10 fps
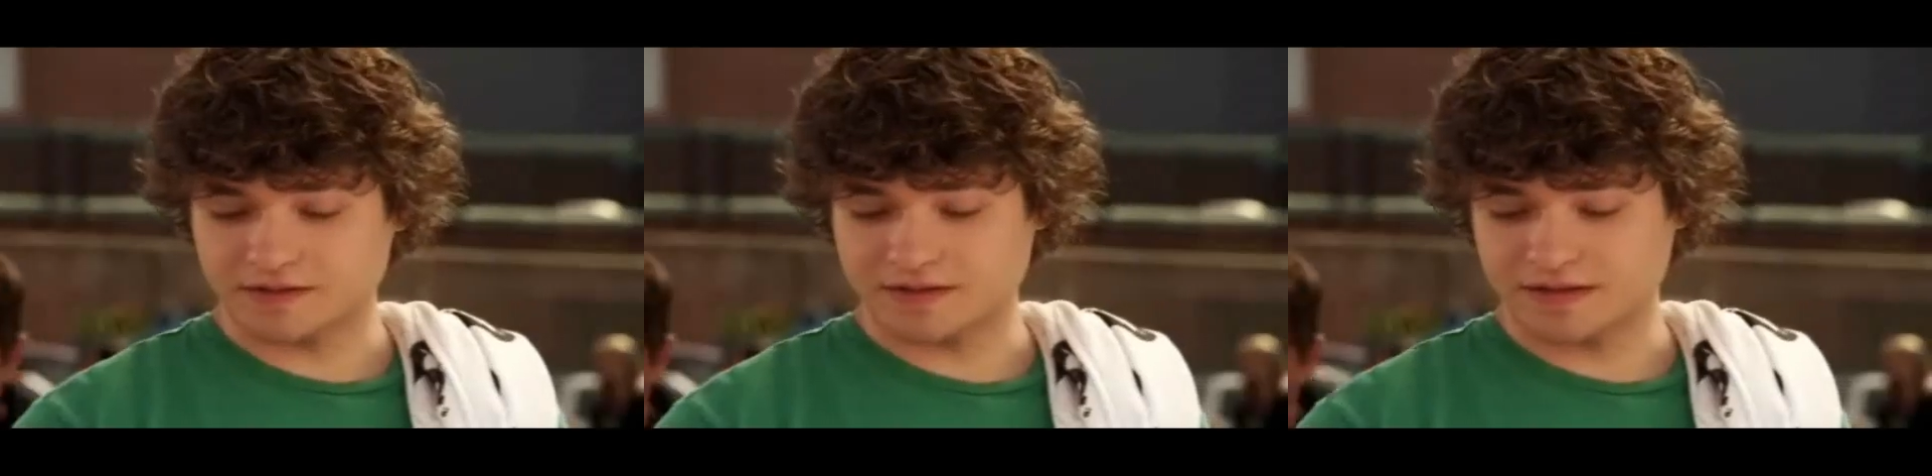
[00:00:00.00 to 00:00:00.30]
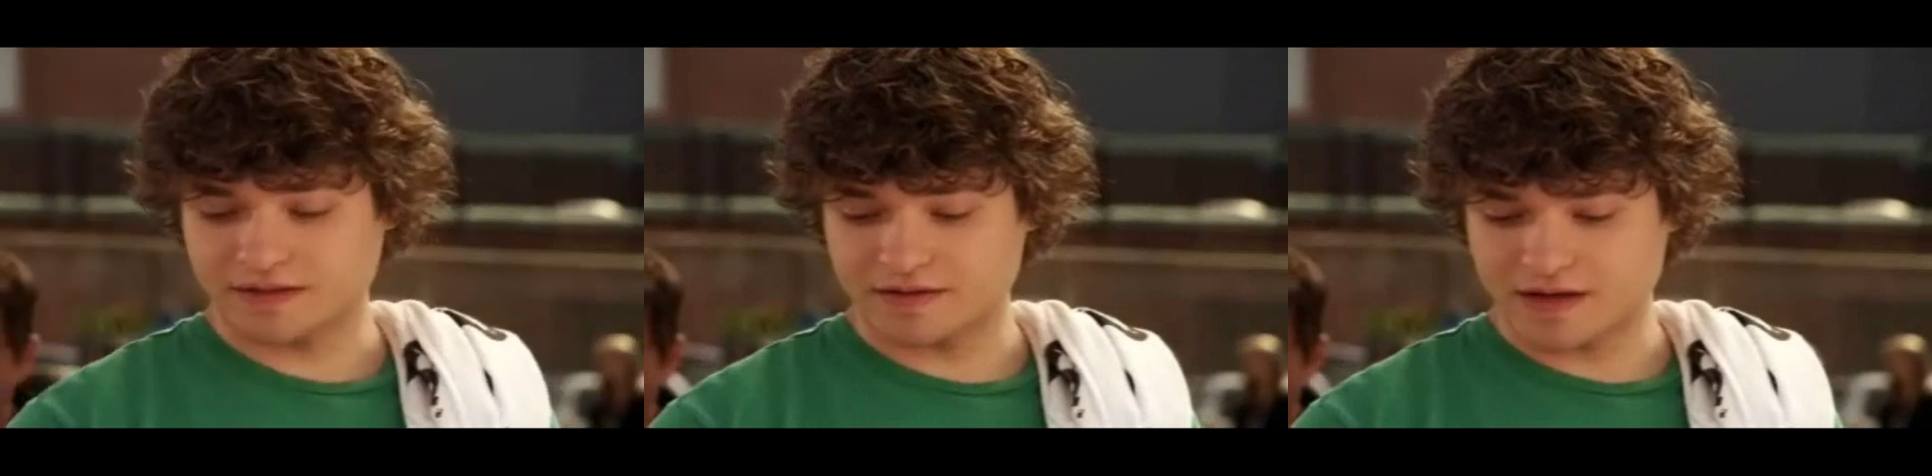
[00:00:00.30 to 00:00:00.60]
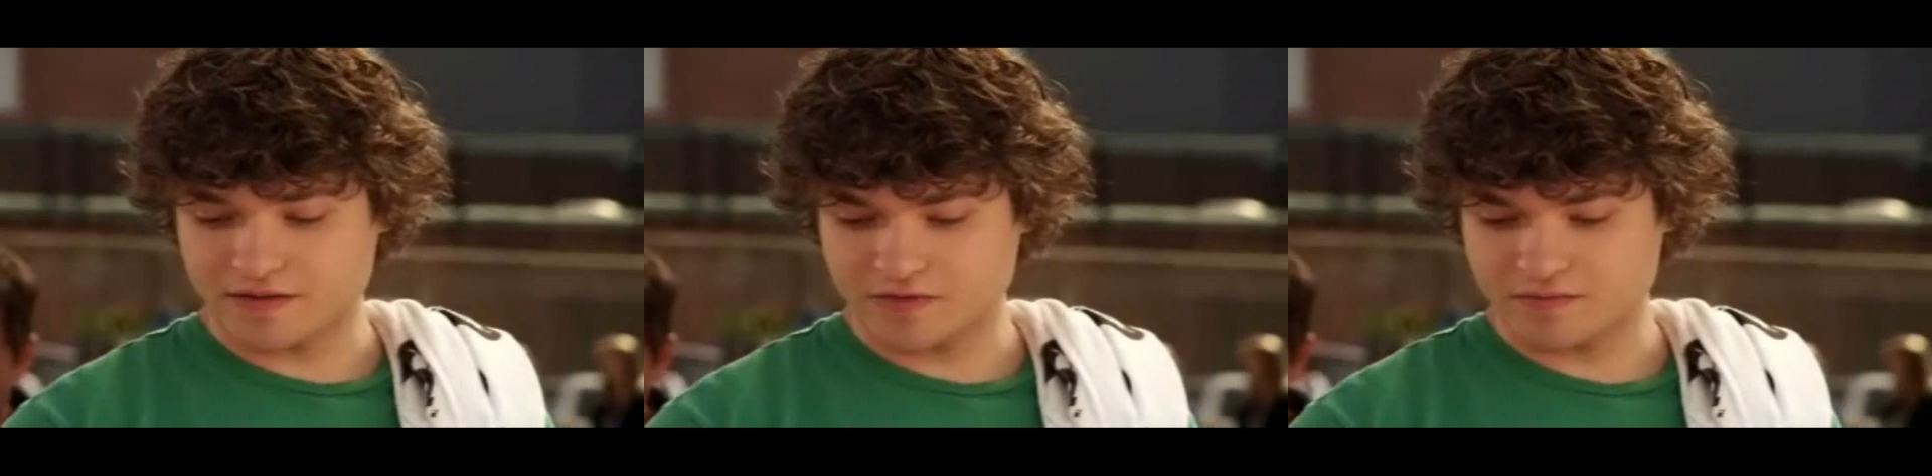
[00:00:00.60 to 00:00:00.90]
They're still
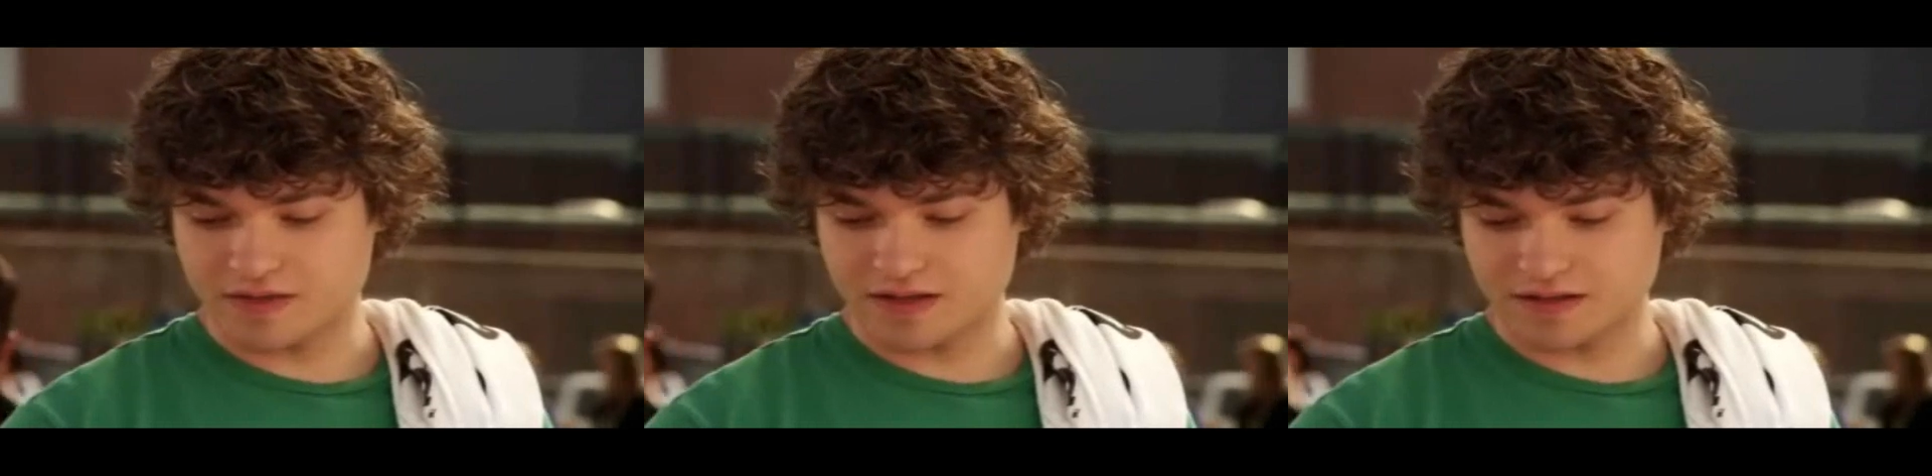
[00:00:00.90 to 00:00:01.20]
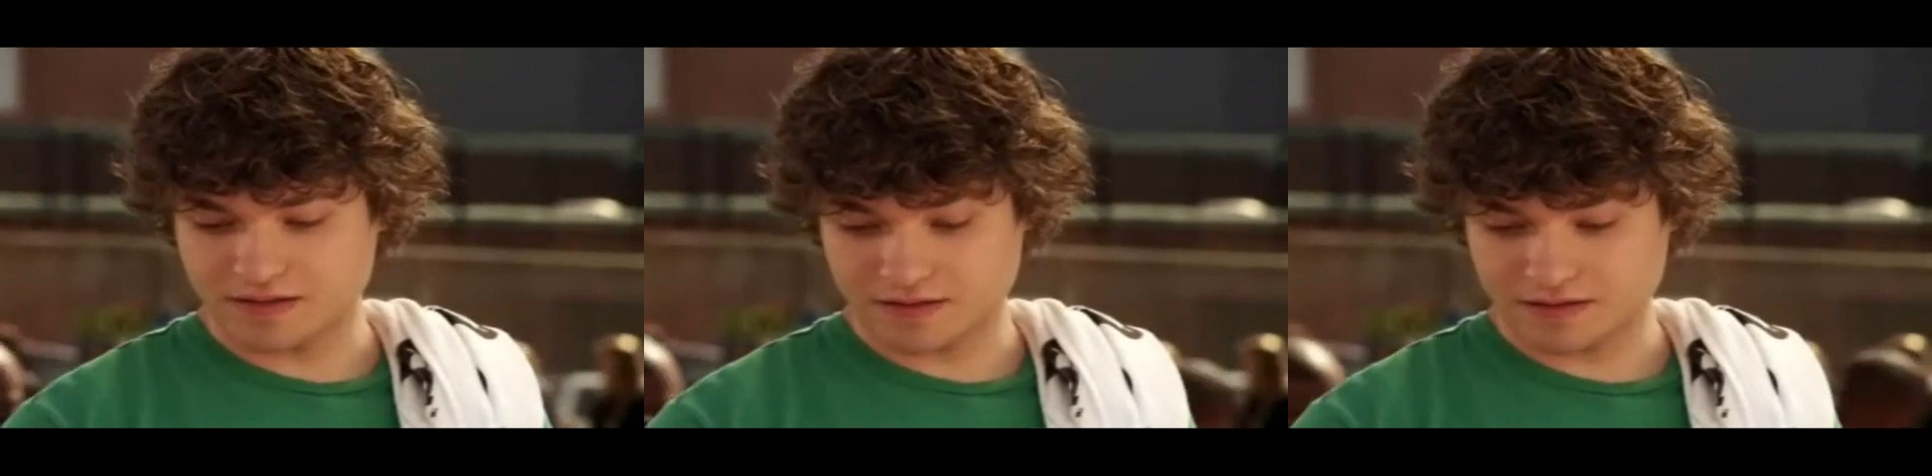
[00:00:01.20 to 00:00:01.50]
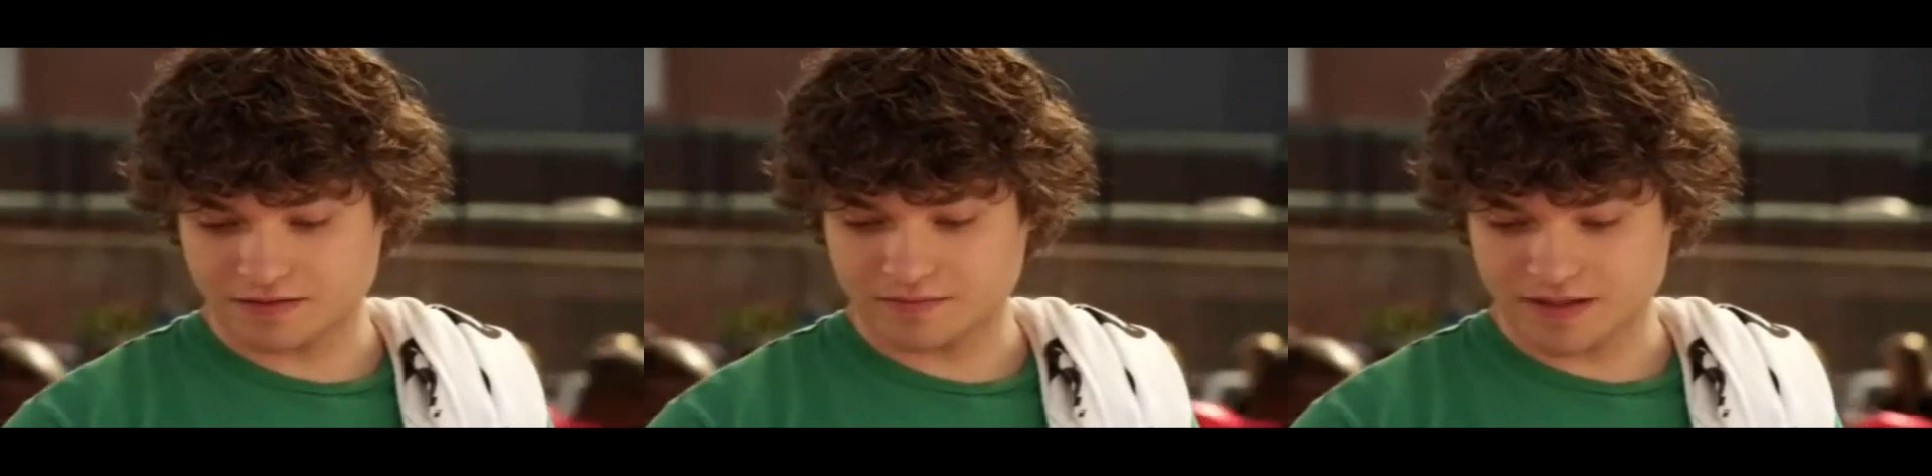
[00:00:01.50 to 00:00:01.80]
rivals, and
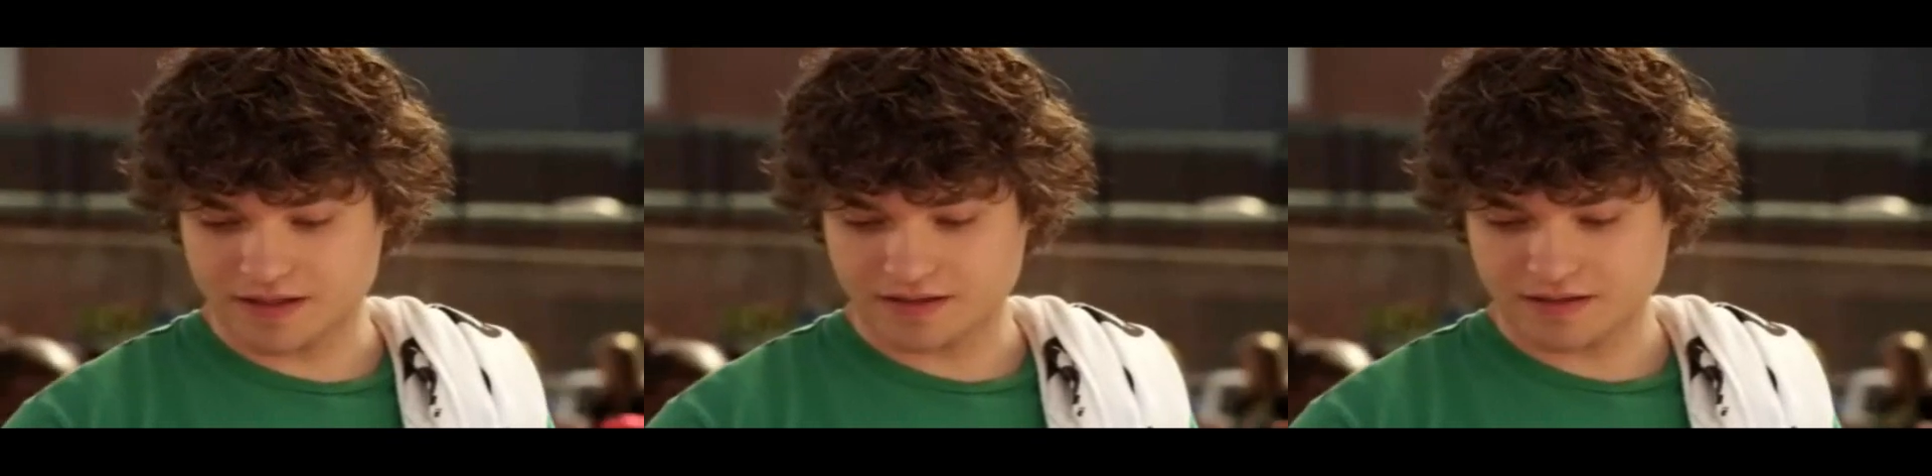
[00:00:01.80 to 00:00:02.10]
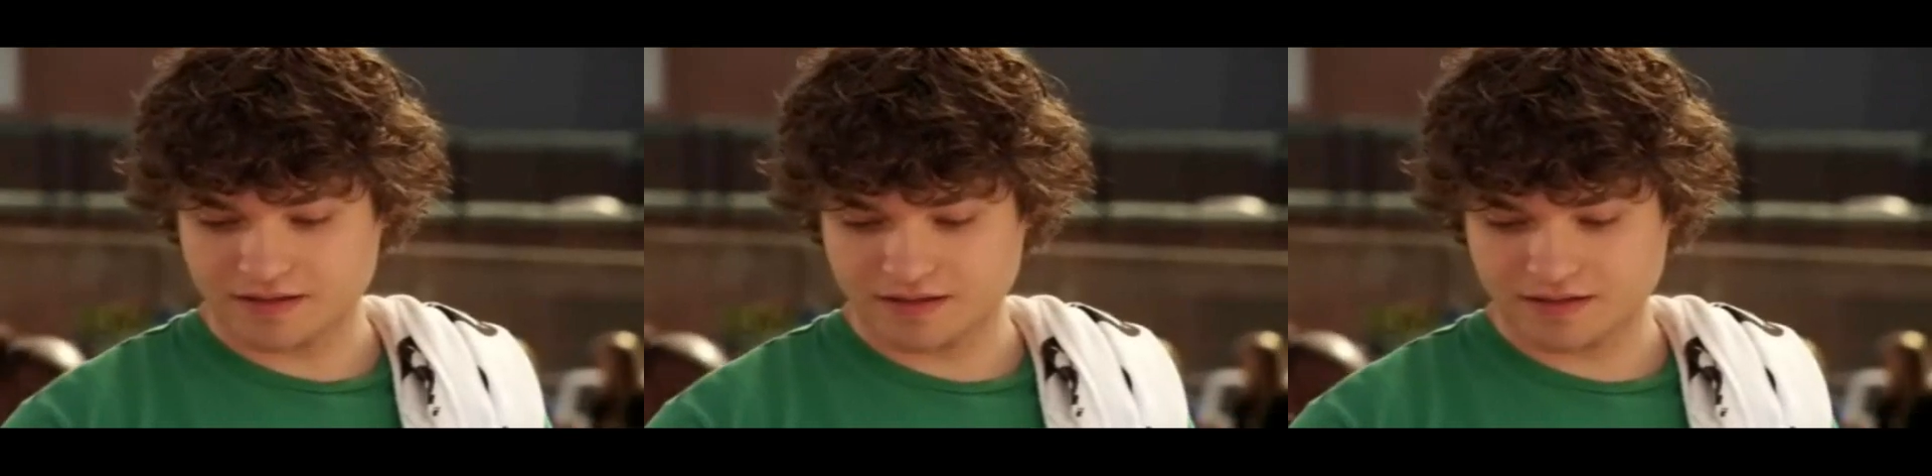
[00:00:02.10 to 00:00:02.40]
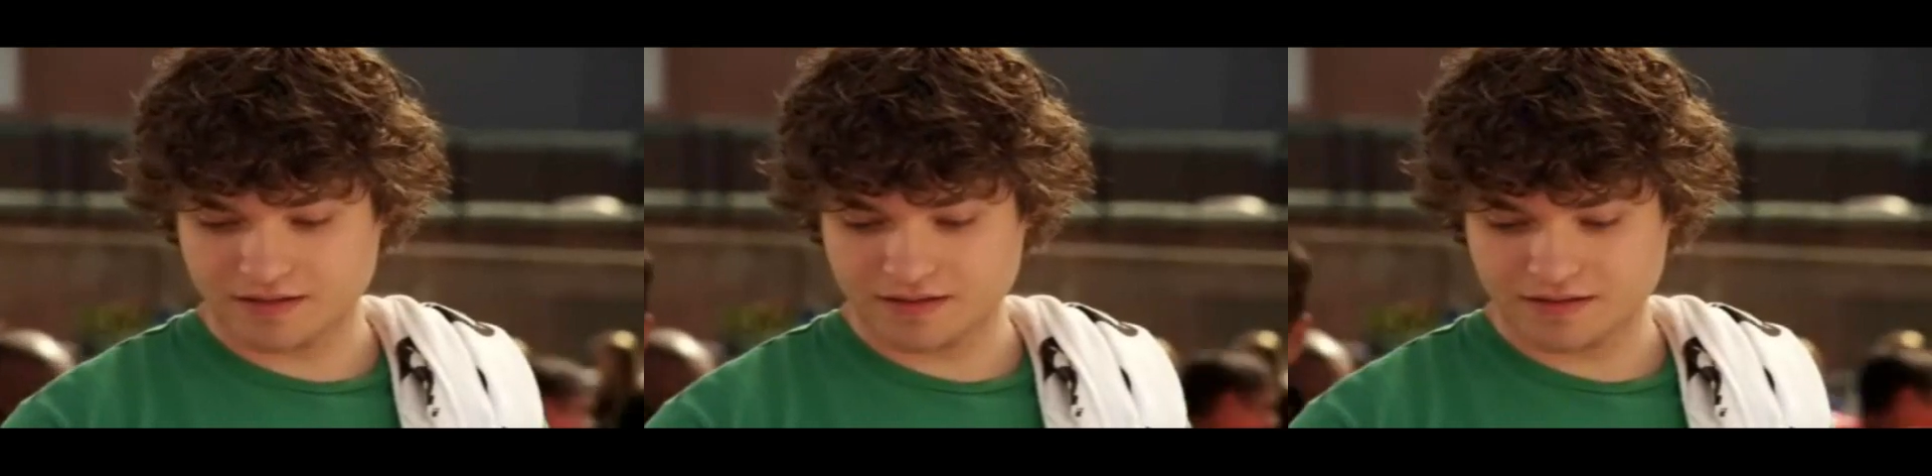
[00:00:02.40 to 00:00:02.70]
Riley's counting down the
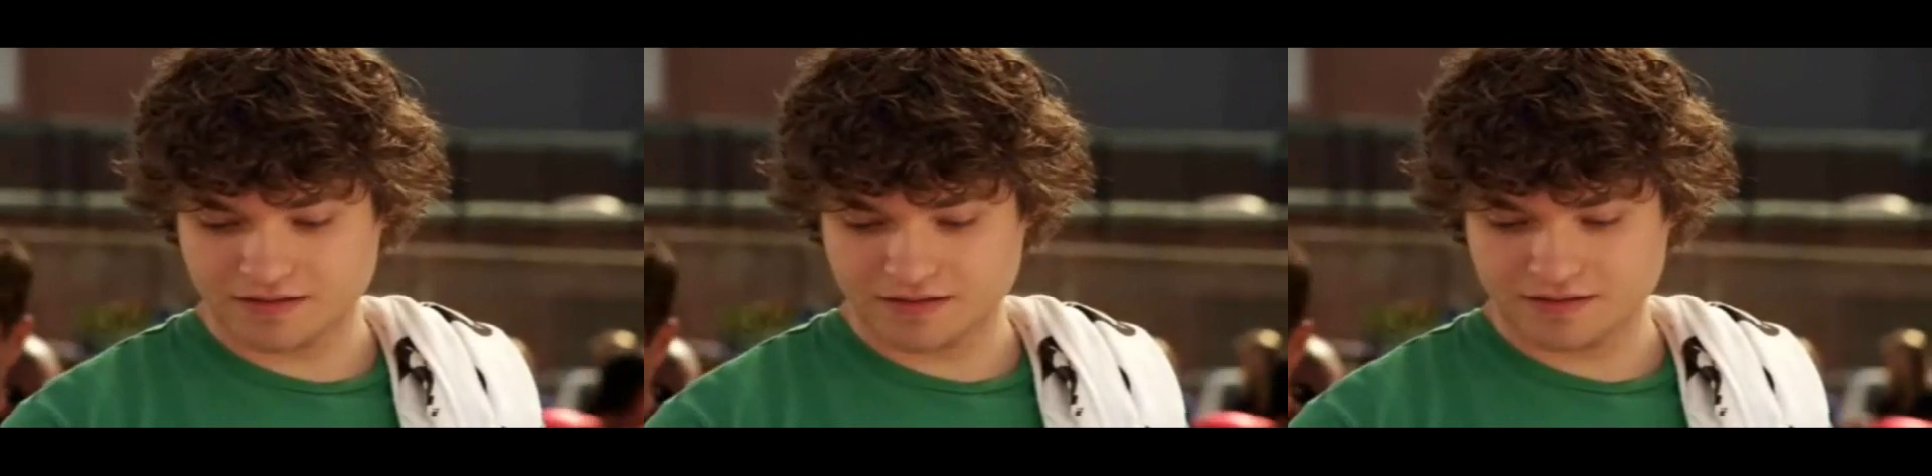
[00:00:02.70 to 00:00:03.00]
moments until